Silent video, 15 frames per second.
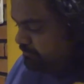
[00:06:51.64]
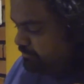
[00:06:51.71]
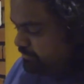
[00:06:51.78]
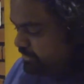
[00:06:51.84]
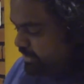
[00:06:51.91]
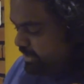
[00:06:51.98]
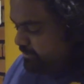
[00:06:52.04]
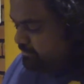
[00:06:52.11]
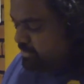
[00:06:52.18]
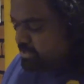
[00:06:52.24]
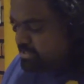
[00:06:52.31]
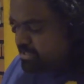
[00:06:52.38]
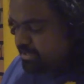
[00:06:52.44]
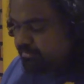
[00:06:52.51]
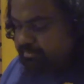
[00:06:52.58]
keep the
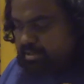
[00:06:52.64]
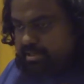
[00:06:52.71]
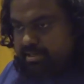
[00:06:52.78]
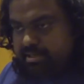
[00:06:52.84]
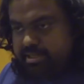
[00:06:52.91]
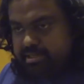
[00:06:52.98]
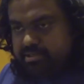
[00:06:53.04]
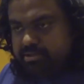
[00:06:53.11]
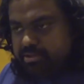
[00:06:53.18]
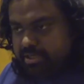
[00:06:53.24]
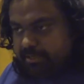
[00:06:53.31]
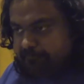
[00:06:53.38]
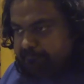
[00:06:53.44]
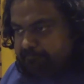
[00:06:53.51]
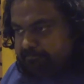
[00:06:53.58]
same melody
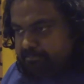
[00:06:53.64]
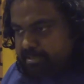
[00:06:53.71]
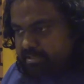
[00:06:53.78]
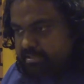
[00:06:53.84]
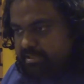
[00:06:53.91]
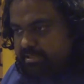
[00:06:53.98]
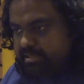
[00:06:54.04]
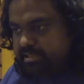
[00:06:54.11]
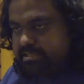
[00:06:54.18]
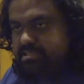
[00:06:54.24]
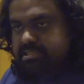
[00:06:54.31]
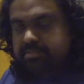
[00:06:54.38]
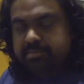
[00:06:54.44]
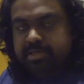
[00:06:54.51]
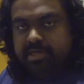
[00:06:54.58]
going and then add
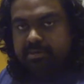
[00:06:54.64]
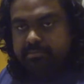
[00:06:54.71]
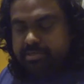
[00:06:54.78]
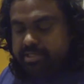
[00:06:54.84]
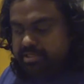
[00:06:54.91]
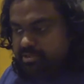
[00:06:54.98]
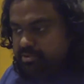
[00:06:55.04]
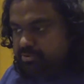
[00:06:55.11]
some harmony to